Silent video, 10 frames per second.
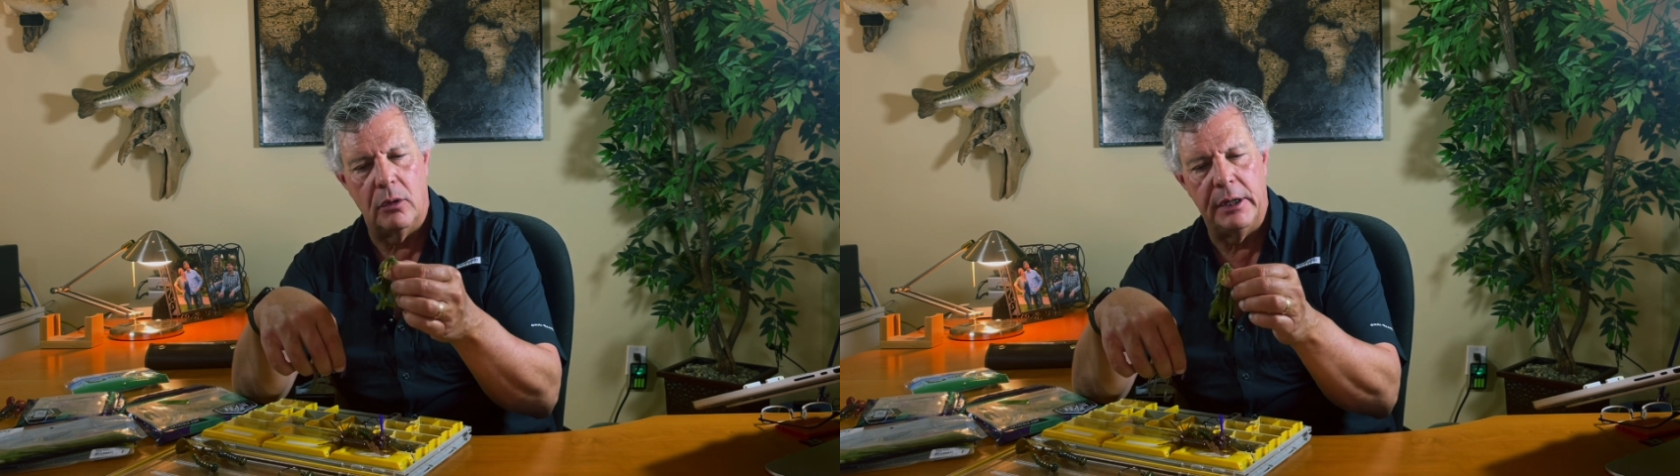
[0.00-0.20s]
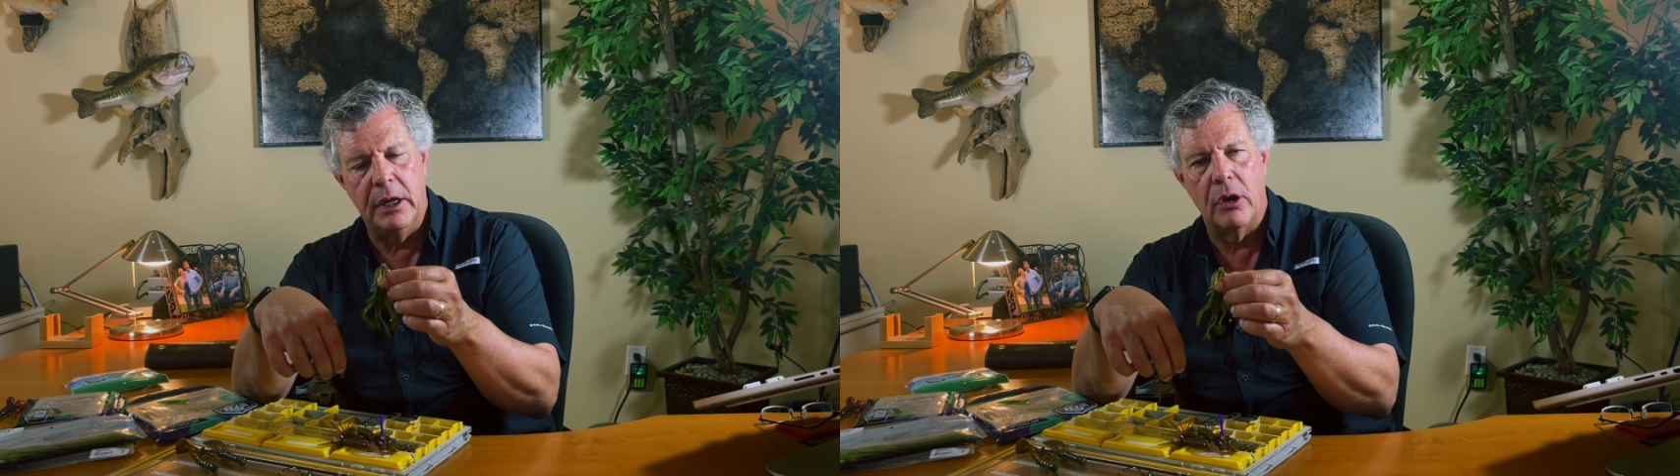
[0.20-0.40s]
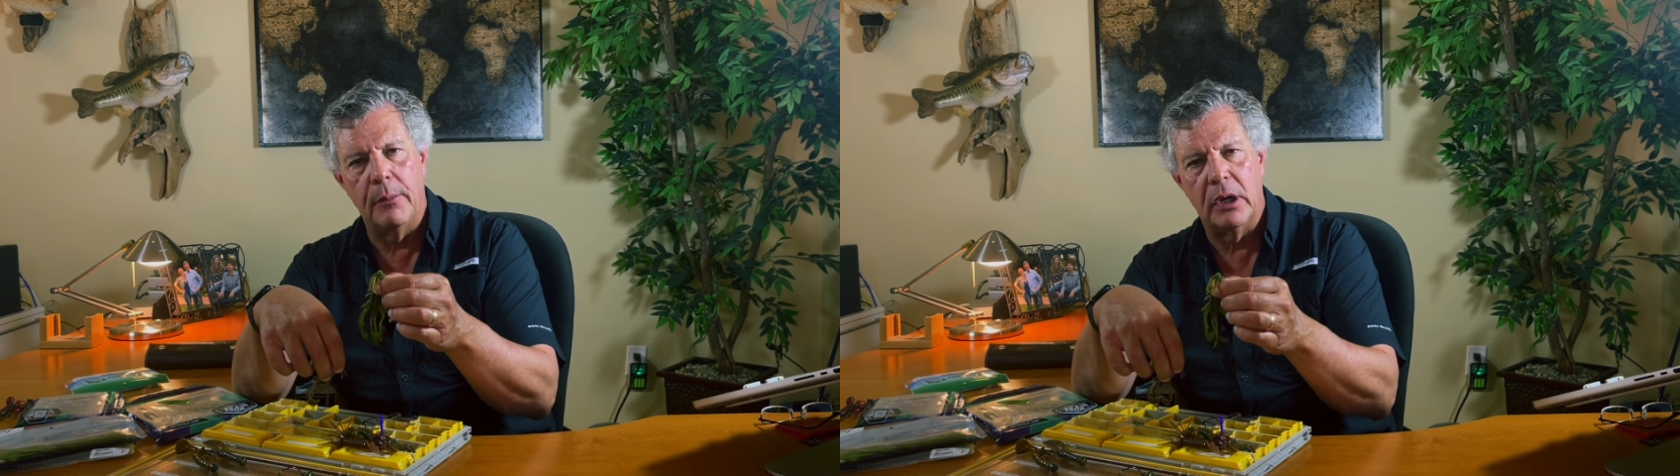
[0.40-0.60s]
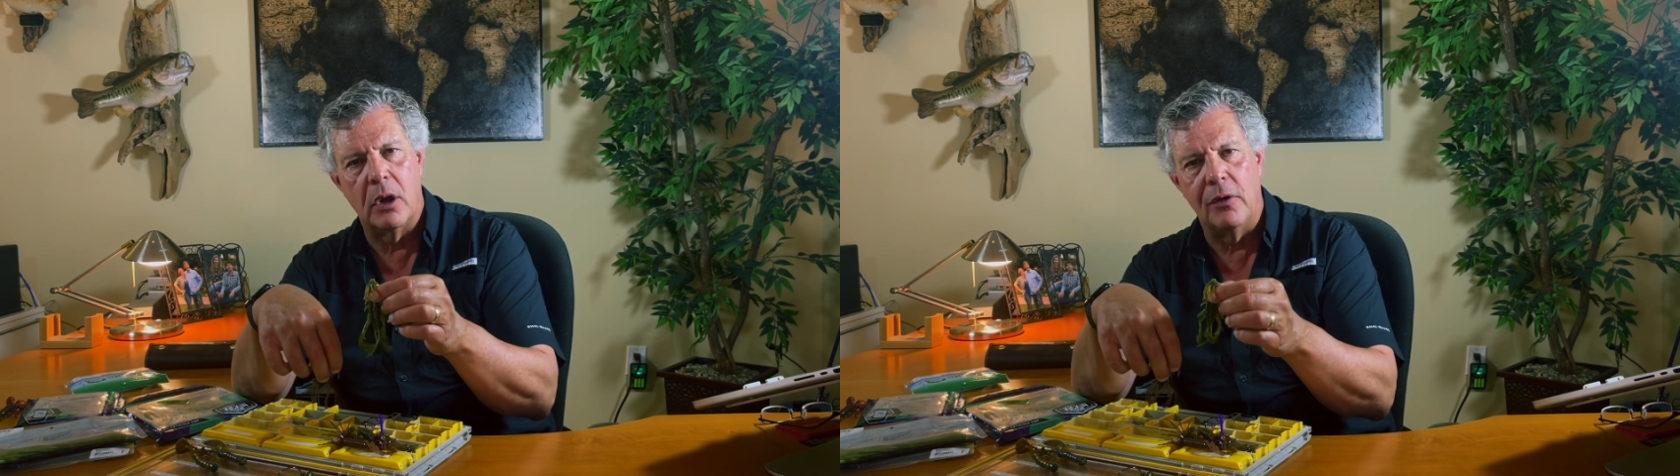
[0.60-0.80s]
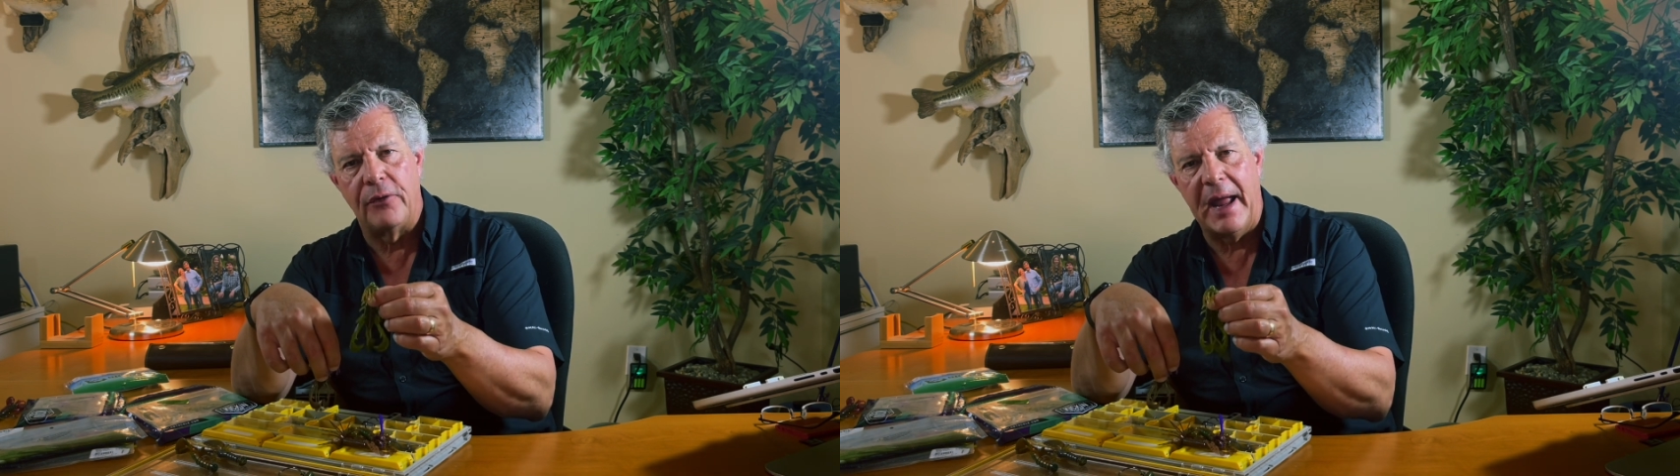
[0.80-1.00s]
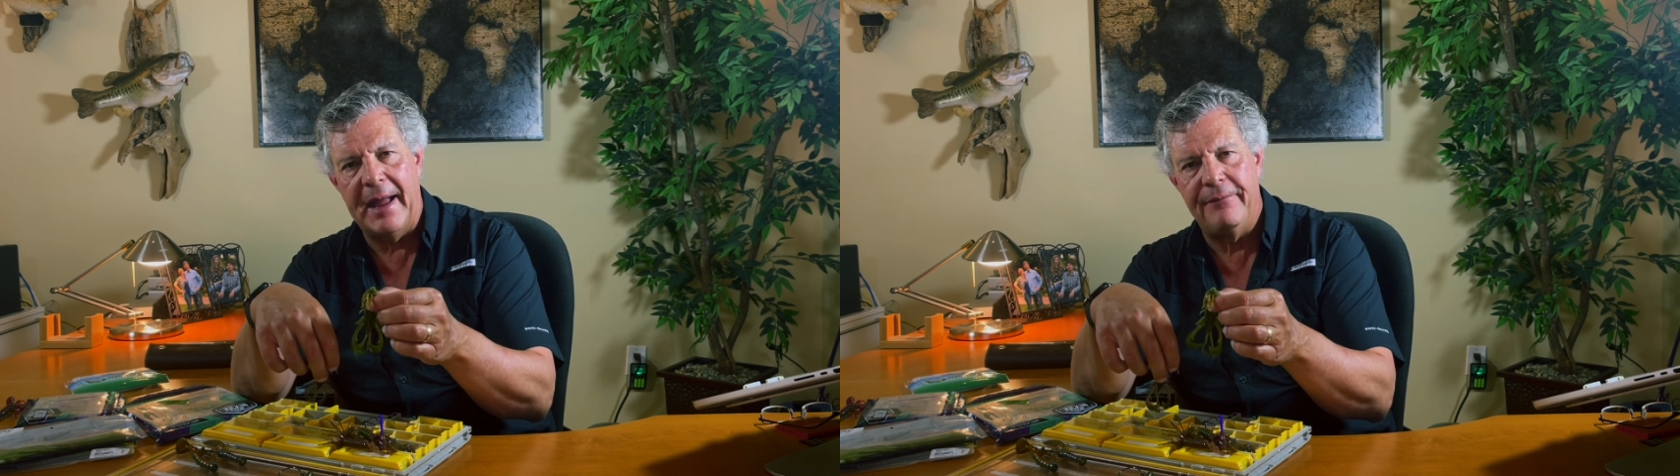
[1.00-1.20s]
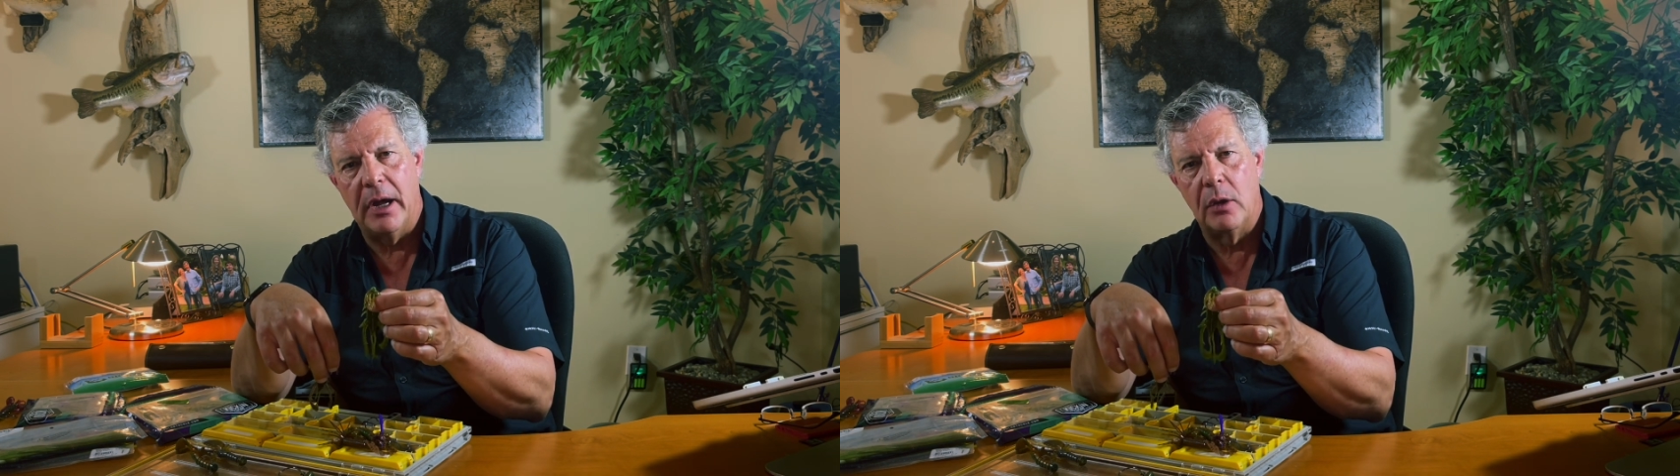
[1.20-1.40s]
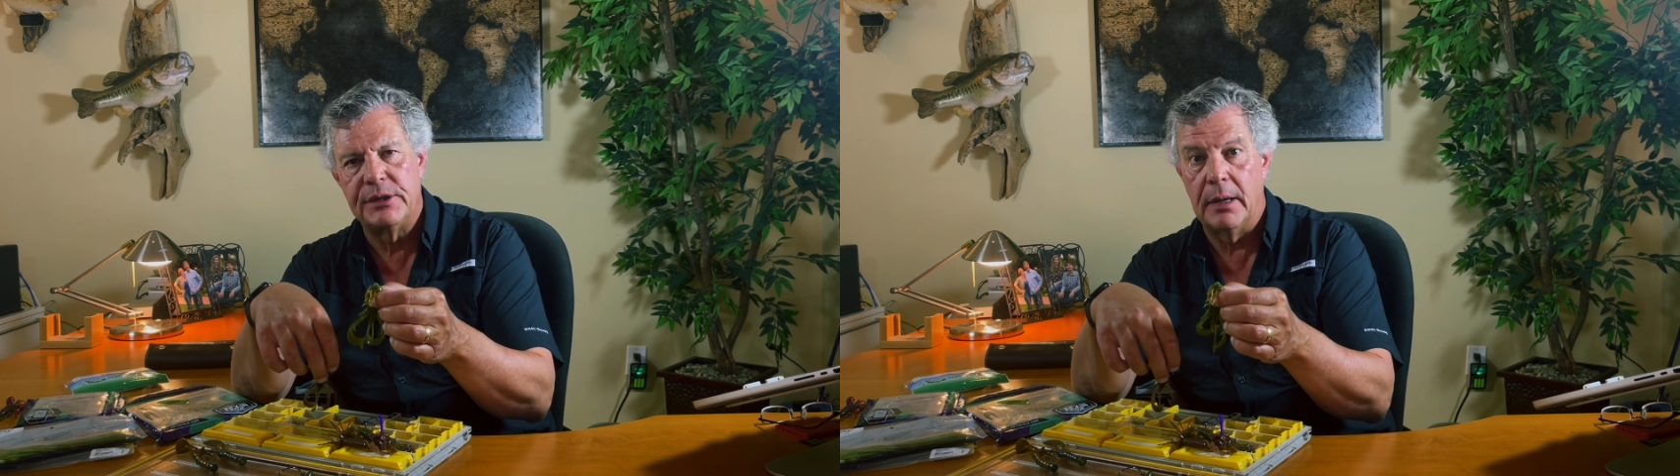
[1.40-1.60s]
here I'm going to go for 1/2
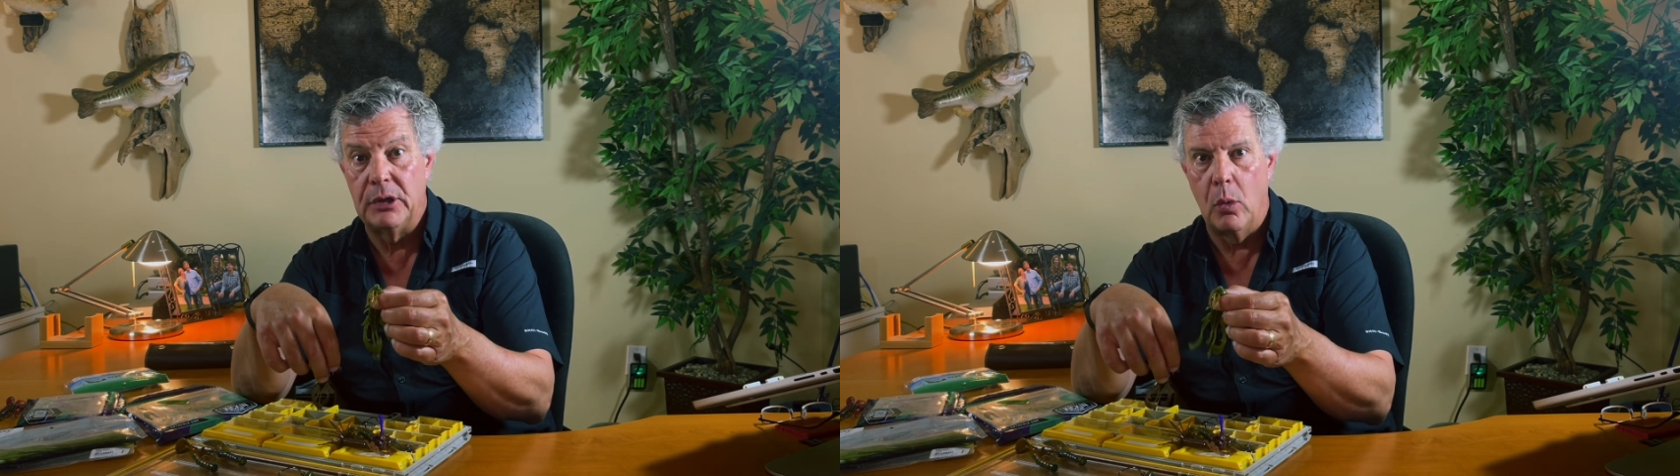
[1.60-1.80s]
ounce up to